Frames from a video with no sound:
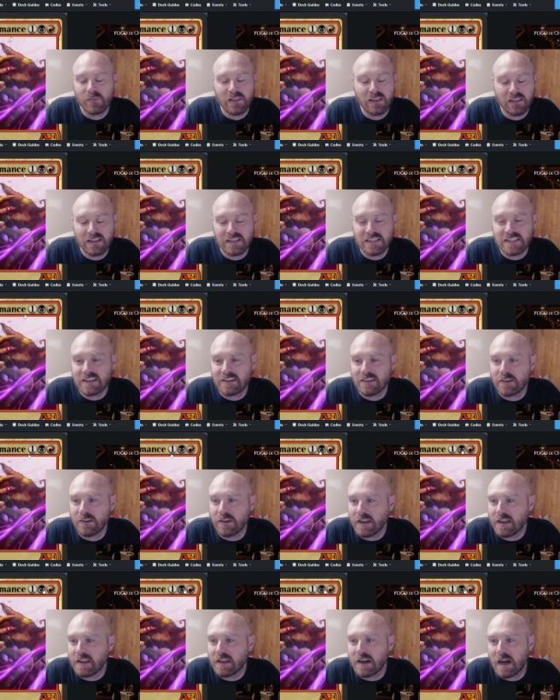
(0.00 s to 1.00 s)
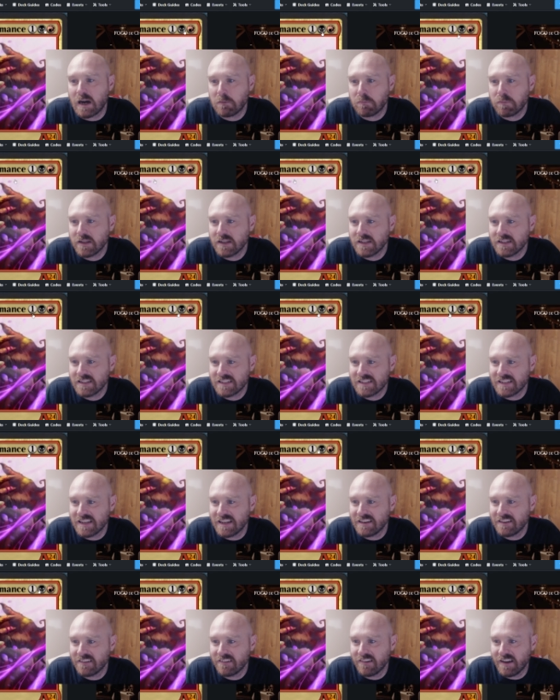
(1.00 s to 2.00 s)
let's say you're doing goblins
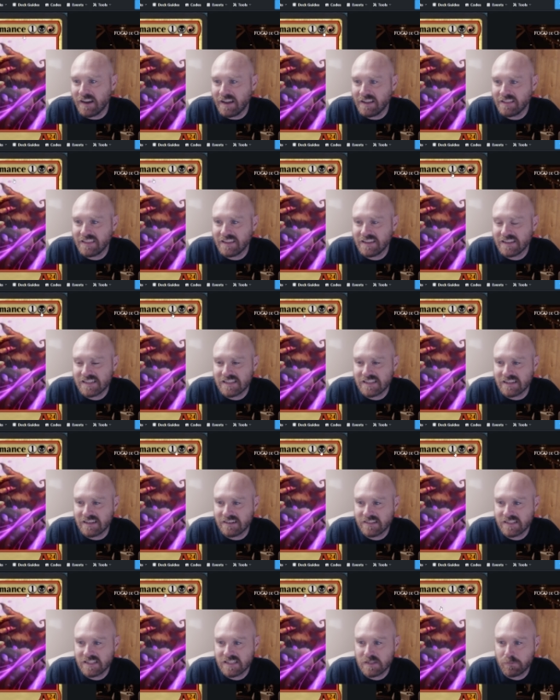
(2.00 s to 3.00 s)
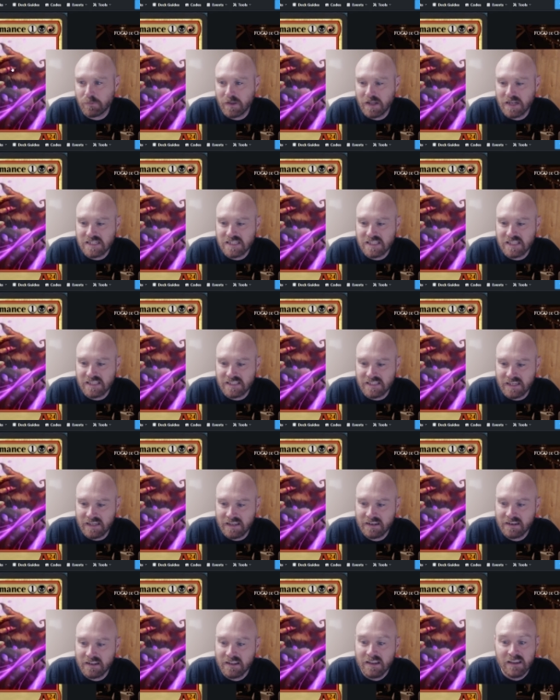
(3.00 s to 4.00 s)
and you add this, like you just splash this
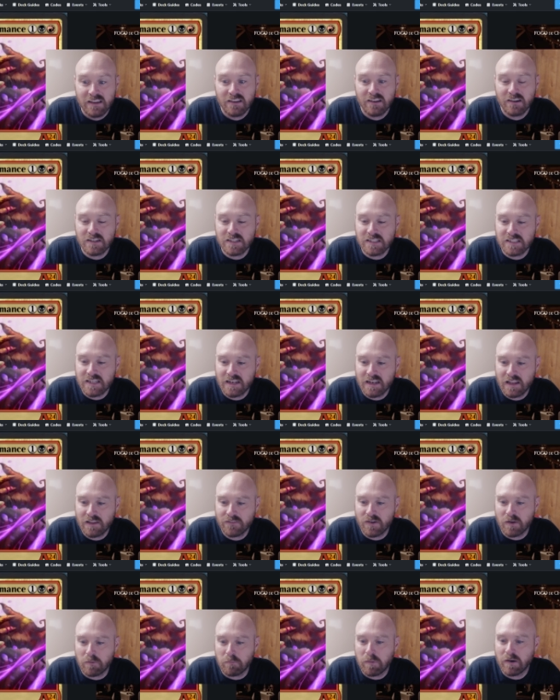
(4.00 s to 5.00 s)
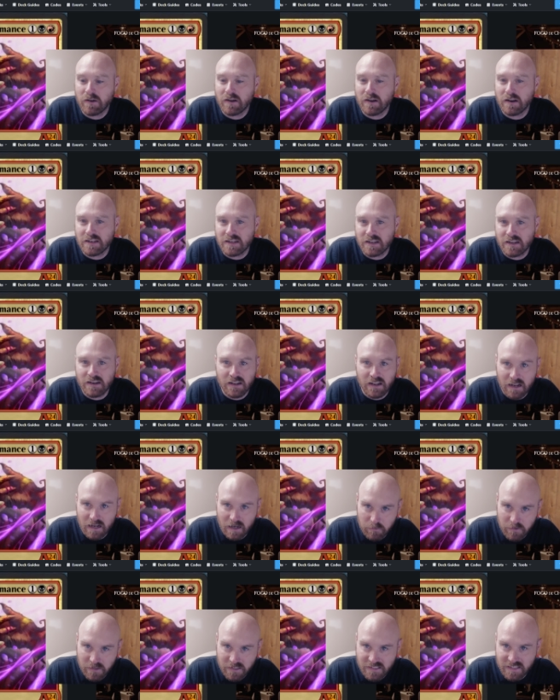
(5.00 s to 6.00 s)
in, you're just going to give your opponent a ton of
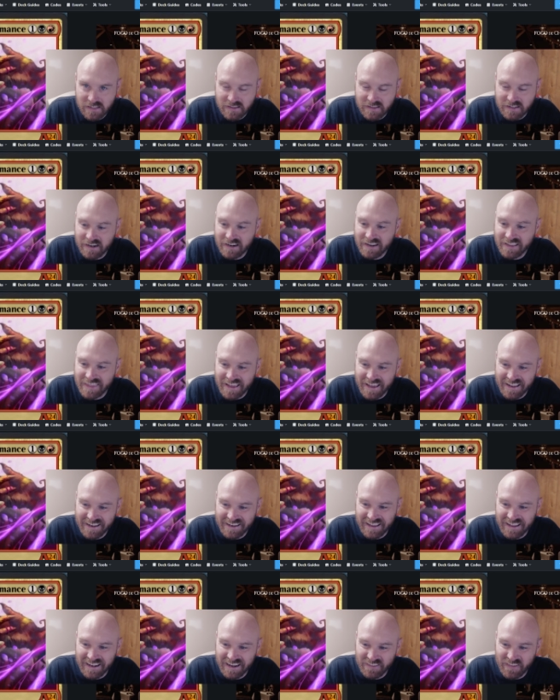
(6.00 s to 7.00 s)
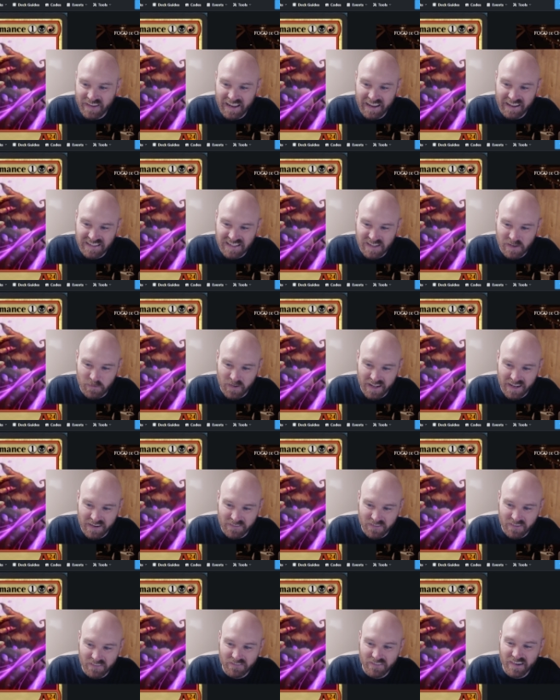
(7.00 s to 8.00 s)
goblins that they're going to be able to
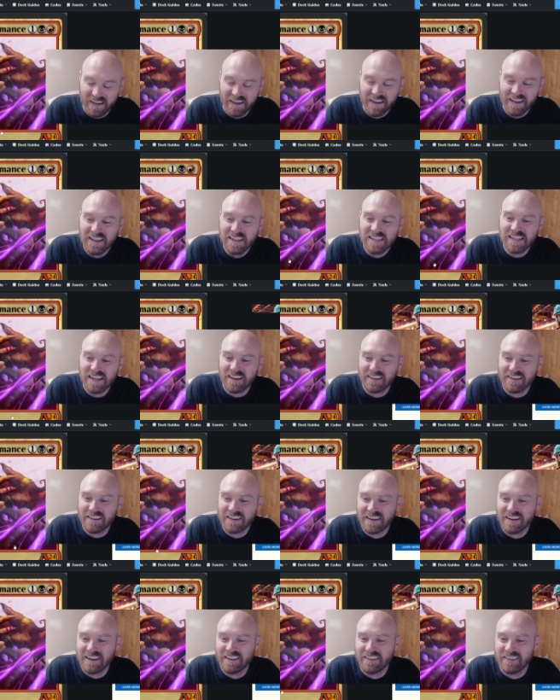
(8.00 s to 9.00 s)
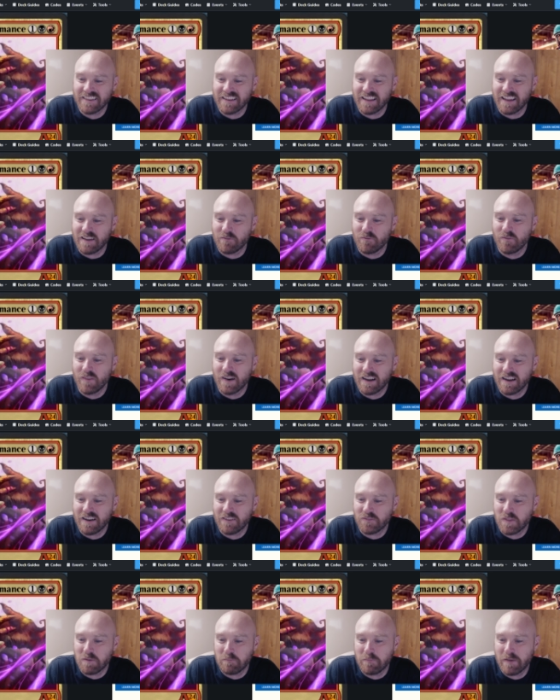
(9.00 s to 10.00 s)
play for free. So all you're going to do is like muck
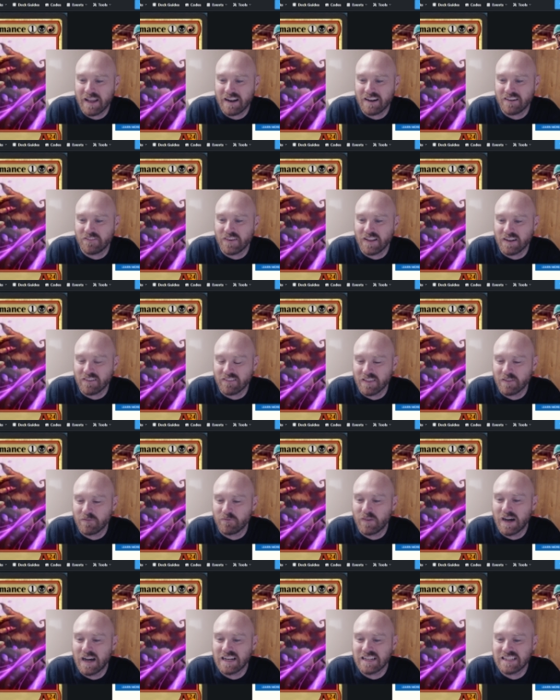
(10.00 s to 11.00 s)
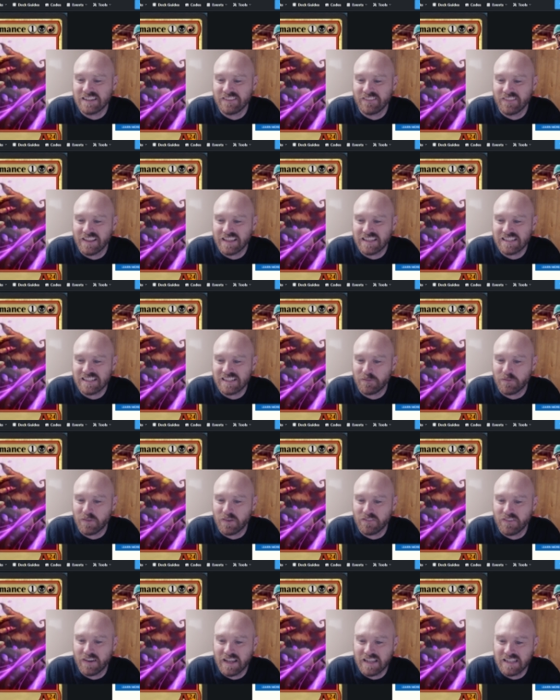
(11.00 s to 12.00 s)
up the battlefield with a bunch of like
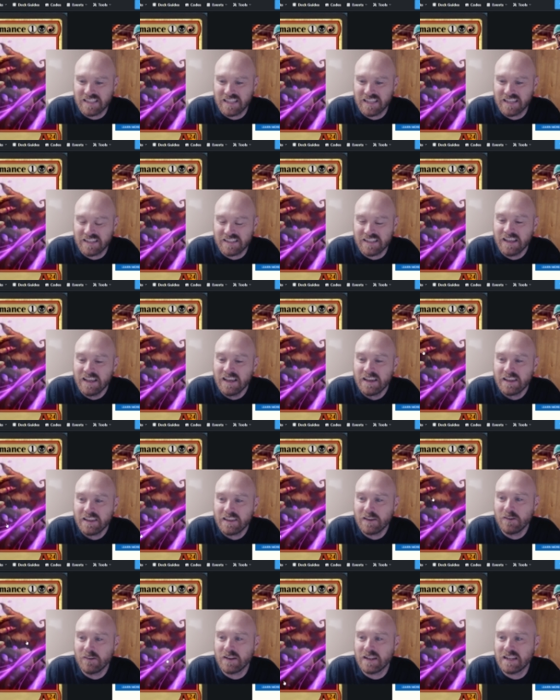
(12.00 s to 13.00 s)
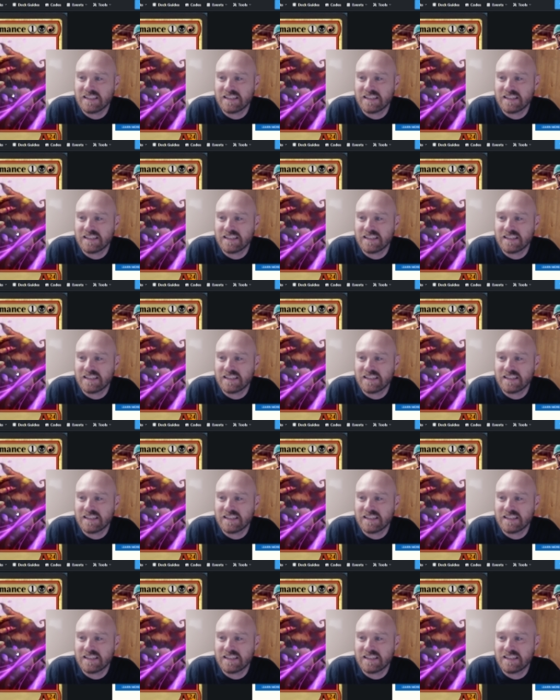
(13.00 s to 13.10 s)
super fast things. You need